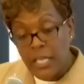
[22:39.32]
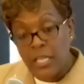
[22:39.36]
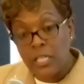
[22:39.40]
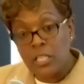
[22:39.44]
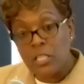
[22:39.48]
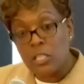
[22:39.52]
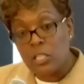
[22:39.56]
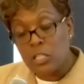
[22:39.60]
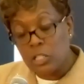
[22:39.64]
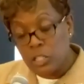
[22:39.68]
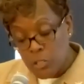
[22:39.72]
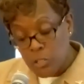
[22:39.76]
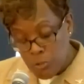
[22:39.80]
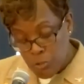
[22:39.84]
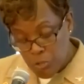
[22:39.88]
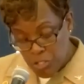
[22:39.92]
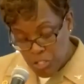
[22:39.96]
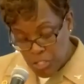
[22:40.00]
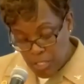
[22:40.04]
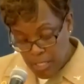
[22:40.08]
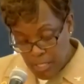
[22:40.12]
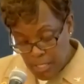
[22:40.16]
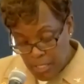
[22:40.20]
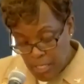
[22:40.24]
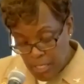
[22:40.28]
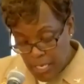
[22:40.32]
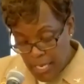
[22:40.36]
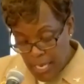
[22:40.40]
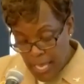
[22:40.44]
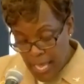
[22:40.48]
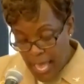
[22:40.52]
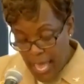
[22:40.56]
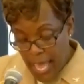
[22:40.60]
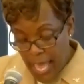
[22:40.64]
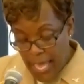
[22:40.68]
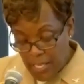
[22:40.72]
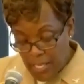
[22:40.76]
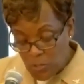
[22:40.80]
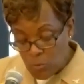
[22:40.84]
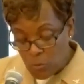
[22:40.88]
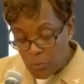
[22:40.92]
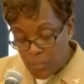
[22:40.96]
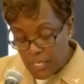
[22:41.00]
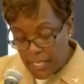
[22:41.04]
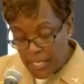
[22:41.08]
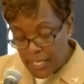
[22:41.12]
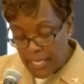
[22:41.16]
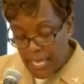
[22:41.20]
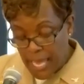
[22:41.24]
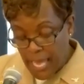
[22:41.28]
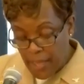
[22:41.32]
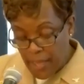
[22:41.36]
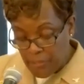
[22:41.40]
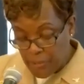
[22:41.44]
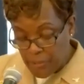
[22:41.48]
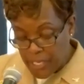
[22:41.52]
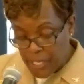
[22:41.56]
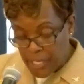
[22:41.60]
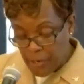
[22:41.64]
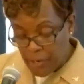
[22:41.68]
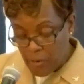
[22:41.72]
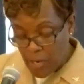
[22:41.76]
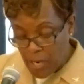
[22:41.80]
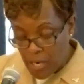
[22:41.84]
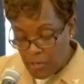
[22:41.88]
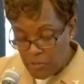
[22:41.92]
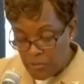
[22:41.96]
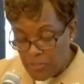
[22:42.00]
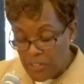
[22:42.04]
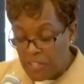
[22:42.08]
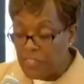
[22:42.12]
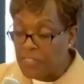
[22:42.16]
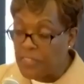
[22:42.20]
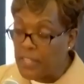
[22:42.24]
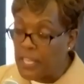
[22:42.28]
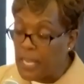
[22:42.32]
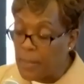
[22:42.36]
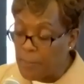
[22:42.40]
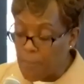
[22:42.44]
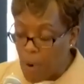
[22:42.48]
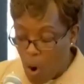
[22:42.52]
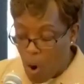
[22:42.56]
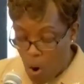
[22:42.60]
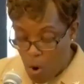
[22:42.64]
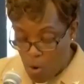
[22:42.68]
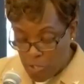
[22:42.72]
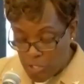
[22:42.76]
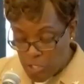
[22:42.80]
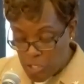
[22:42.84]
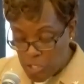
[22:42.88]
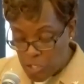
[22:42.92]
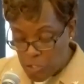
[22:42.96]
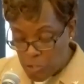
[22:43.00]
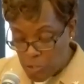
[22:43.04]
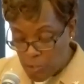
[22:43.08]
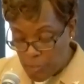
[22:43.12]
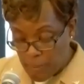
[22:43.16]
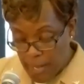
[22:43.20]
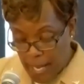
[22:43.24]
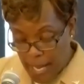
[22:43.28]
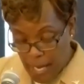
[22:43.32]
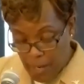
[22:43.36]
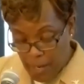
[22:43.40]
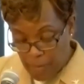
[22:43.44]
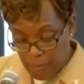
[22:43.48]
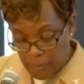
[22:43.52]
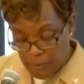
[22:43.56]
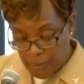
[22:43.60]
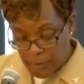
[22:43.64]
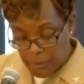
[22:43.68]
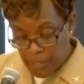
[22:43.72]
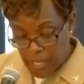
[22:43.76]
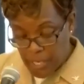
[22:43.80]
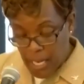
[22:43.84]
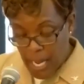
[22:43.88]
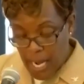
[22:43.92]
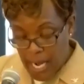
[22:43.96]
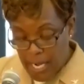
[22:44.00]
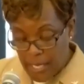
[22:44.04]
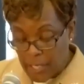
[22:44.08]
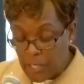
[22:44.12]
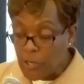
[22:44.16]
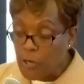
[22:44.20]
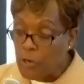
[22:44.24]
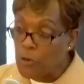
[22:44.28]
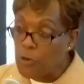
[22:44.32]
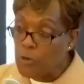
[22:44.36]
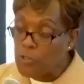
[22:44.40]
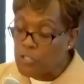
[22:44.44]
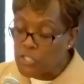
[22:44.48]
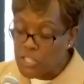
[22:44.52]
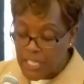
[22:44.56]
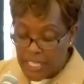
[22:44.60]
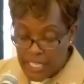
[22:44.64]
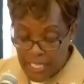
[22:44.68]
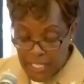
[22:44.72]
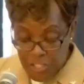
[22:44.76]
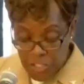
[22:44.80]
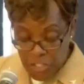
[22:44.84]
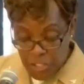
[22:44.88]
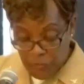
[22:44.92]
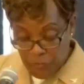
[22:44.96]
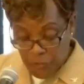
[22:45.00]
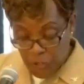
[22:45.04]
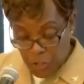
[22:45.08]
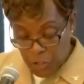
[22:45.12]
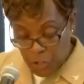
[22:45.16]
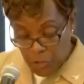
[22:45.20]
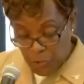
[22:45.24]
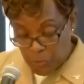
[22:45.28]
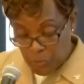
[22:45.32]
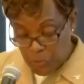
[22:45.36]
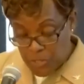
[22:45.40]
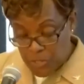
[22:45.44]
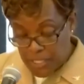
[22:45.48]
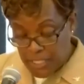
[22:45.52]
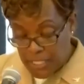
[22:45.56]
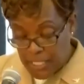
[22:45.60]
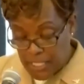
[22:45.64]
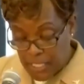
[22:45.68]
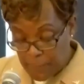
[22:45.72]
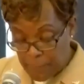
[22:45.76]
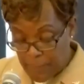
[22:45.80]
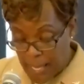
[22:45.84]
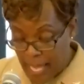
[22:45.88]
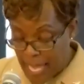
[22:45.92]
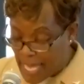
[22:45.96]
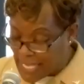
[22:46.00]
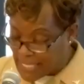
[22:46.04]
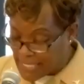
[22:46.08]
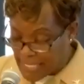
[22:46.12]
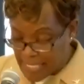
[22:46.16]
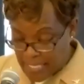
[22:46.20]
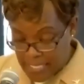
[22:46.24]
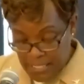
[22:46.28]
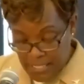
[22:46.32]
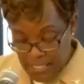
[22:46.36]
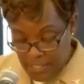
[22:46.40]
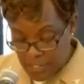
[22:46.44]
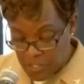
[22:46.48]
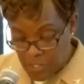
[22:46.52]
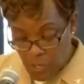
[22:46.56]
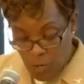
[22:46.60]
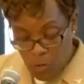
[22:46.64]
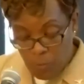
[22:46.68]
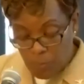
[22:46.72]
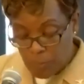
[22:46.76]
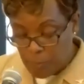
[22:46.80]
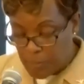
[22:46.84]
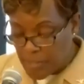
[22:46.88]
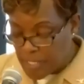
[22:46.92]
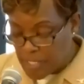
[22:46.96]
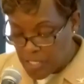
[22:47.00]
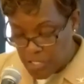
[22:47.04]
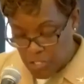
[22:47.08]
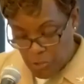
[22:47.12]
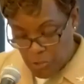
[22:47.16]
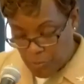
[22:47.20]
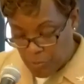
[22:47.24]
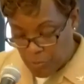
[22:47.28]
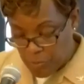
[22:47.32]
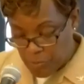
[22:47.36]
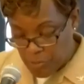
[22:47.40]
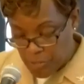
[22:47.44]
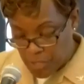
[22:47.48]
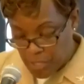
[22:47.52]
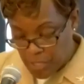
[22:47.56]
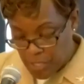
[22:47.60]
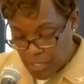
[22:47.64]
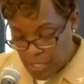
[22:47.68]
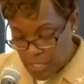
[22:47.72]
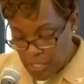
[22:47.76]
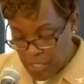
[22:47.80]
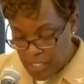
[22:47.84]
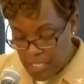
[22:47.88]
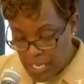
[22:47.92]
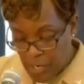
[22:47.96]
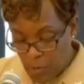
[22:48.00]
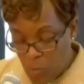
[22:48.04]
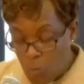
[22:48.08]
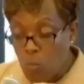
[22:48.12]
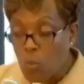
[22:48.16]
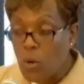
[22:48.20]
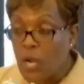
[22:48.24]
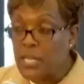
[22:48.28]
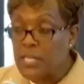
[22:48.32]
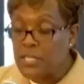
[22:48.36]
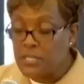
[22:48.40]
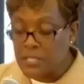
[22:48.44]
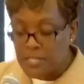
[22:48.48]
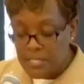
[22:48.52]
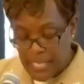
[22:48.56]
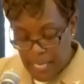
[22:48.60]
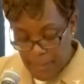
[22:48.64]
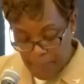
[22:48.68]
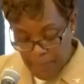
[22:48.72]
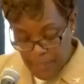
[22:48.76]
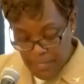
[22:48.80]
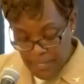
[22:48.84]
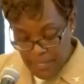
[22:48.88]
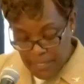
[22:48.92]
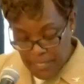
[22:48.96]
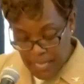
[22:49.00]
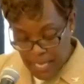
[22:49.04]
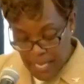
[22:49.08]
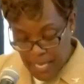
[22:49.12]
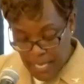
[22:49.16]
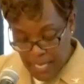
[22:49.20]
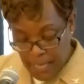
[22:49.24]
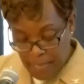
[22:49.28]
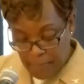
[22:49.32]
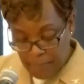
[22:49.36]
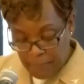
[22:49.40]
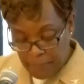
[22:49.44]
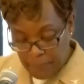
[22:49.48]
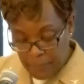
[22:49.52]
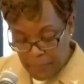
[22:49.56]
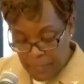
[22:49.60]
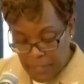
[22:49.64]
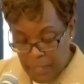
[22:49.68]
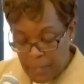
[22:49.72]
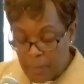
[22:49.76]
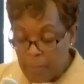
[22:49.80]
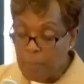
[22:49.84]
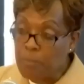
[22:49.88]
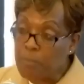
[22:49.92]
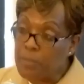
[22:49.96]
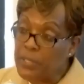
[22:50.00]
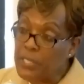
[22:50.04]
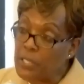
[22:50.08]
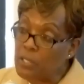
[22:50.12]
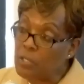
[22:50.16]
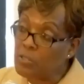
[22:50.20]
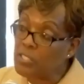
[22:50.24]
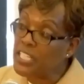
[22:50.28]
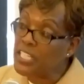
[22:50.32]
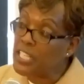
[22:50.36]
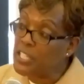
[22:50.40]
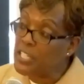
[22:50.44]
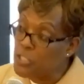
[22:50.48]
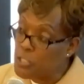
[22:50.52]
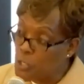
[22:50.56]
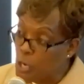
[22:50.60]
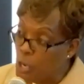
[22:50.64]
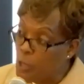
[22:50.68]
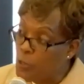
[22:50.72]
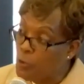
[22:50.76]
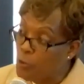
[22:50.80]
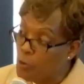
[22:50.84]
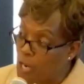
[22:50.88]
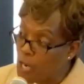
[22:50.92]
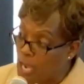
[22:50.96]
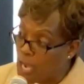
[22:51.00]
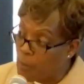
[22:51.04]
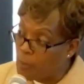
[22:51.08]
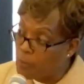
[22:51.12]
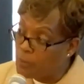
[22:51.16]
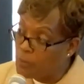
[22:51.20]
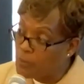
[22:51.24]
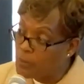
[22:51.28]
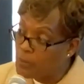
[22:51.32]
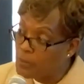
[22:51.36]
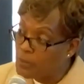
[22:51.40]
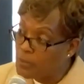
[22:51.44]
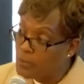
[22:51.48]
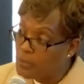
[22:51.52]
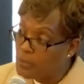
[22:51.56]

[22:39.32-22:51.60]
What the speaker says: In conclusion, as we gather here under the theme, Harness Your Power, I encourage each of you to keep at it. Don't be deterred. Take one step at a time. Build each other up.